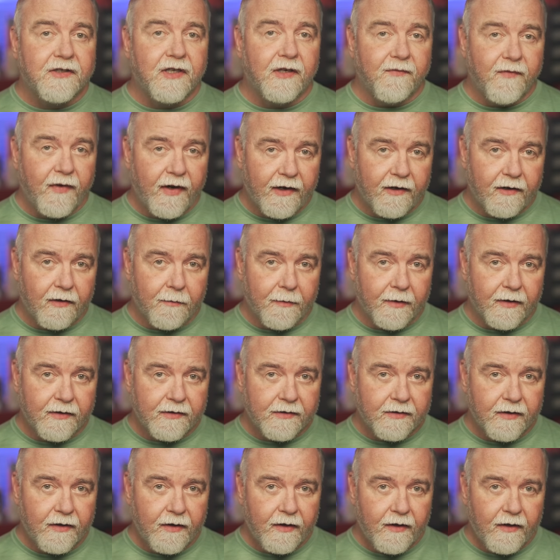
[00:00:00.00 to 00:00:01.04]

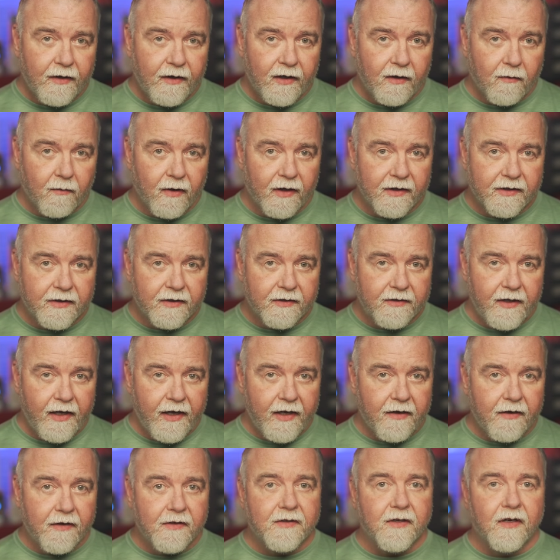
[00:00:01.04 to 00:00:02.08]
environments, whereas
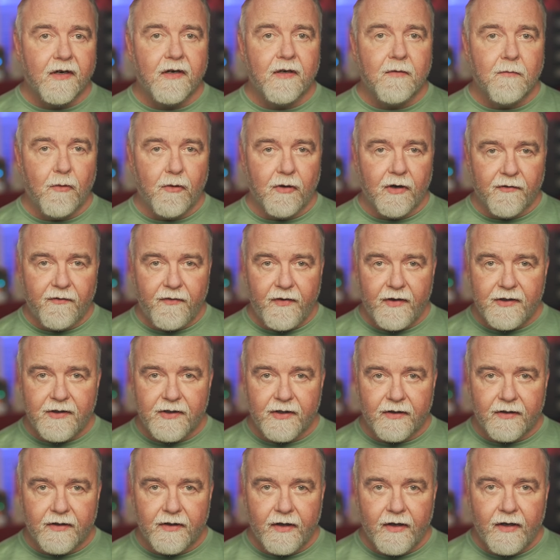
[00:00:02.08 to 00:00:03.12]
containers are more
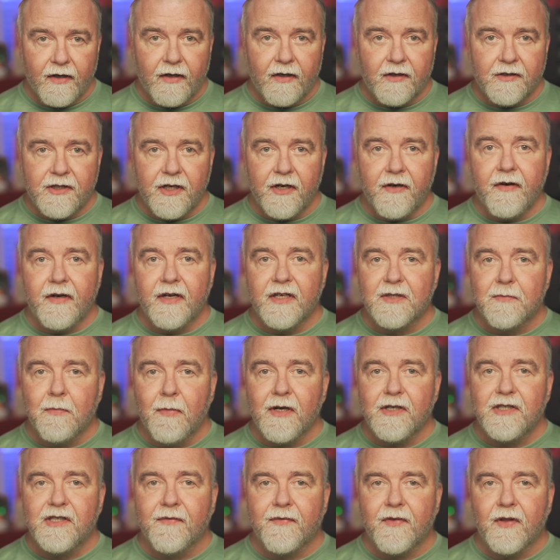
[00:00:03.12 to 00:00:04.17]
efficient, sharing as
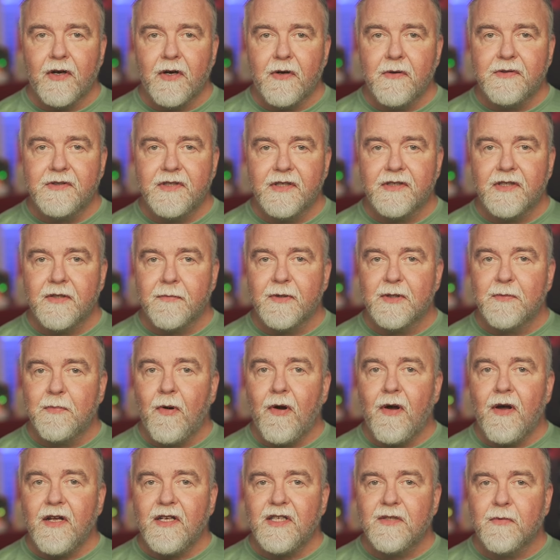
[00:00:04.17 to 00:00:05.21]
much of the host system as
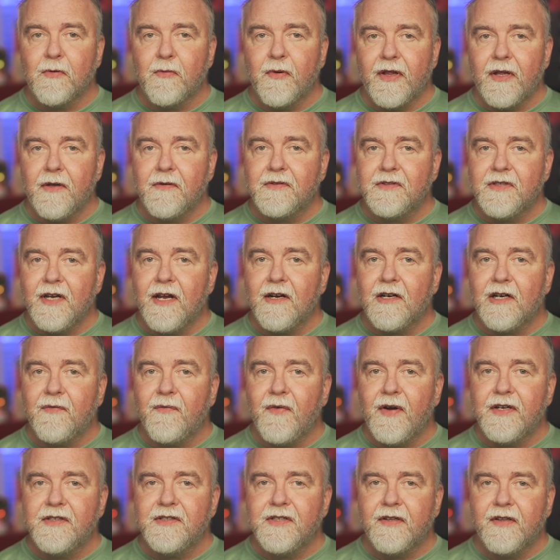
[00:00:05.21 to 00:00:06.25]
possible without
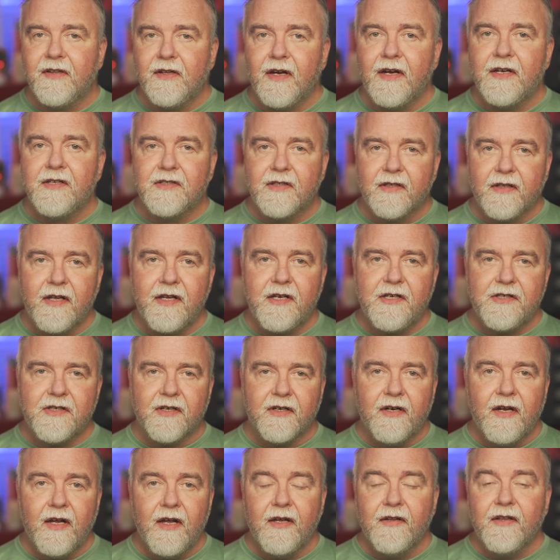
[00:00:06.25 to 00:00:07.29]
sacrificing the
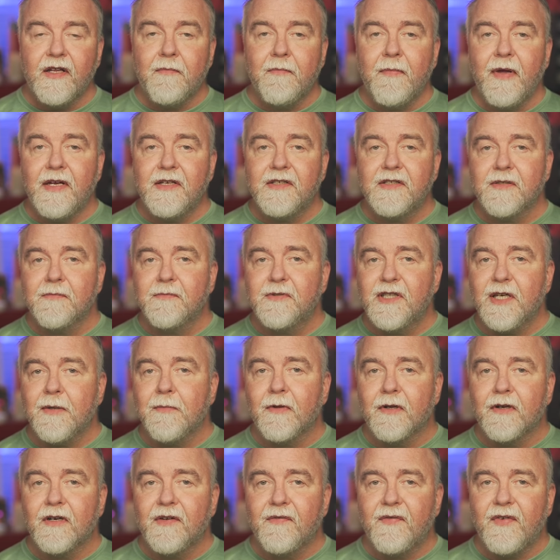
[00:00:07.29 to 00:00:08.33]
isolation that makes them
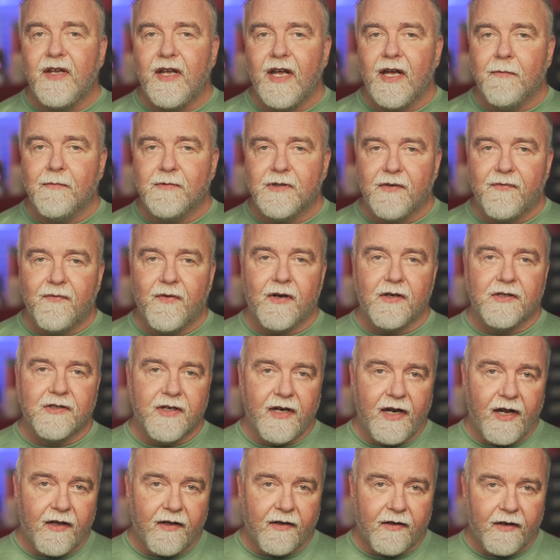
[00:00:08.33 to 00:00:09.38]
similar to VMs in
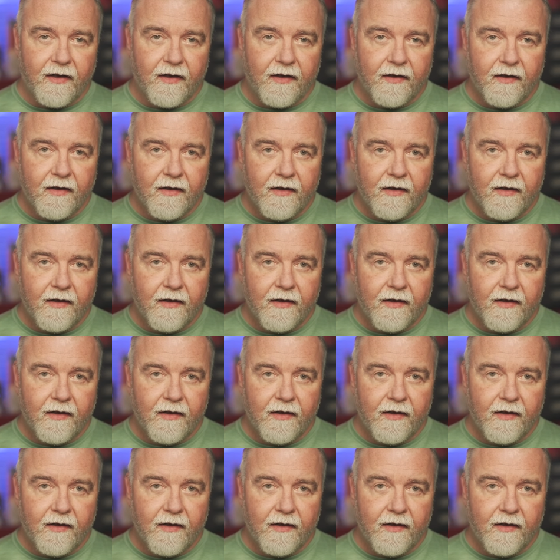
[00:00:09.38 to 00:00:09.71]
functionality.